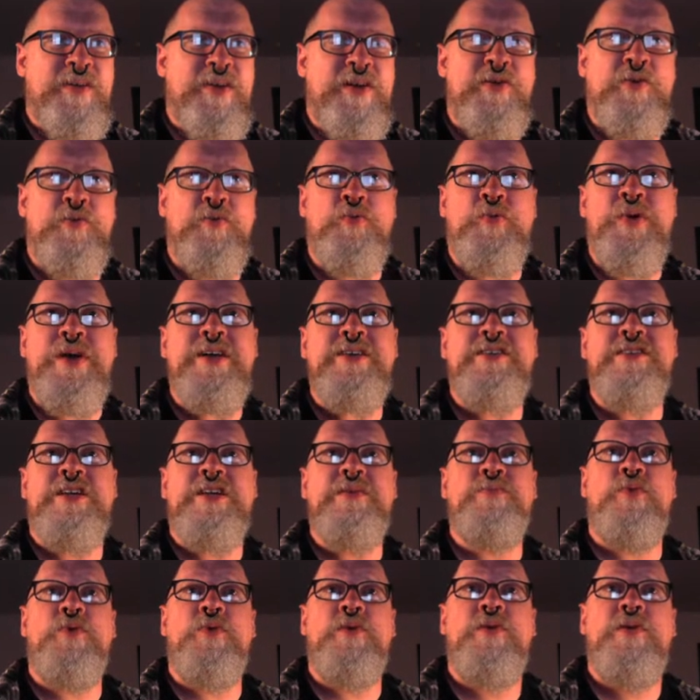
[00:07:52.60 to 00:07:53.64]

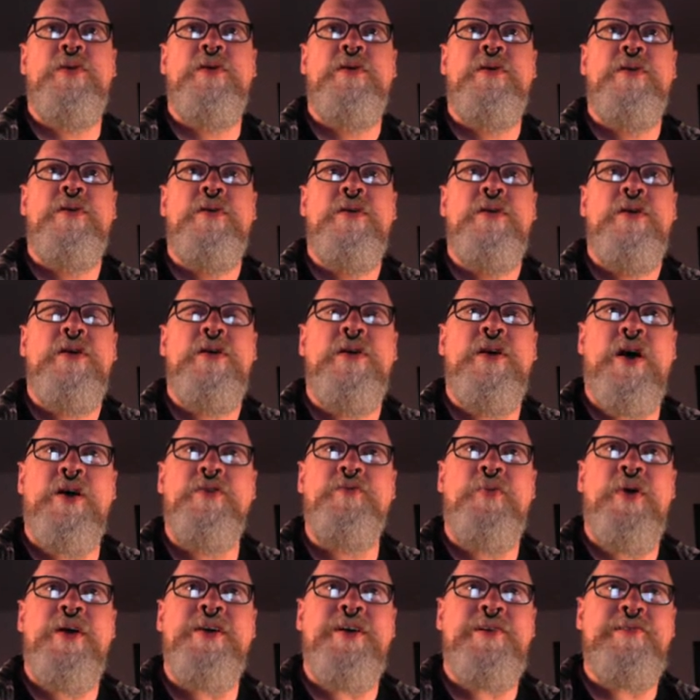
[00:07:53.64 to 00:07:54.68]
reasonable gun
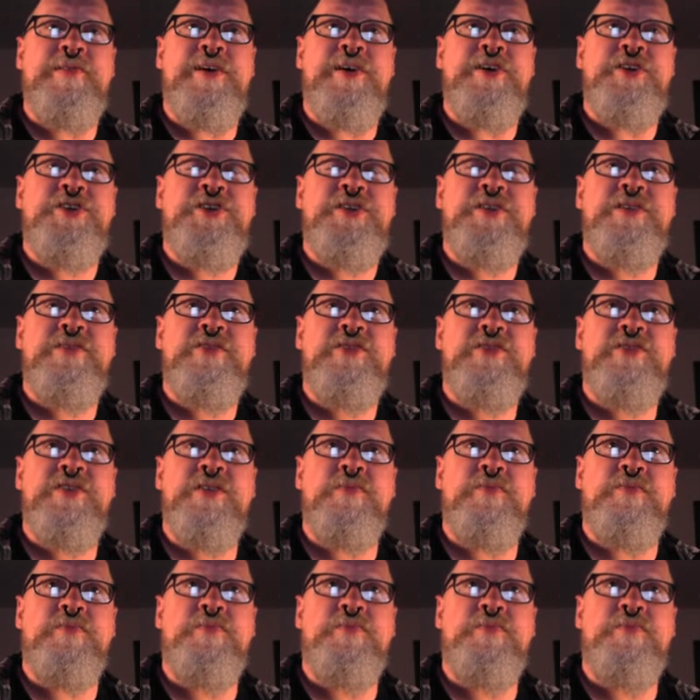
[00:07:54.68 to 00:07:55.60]
regulations,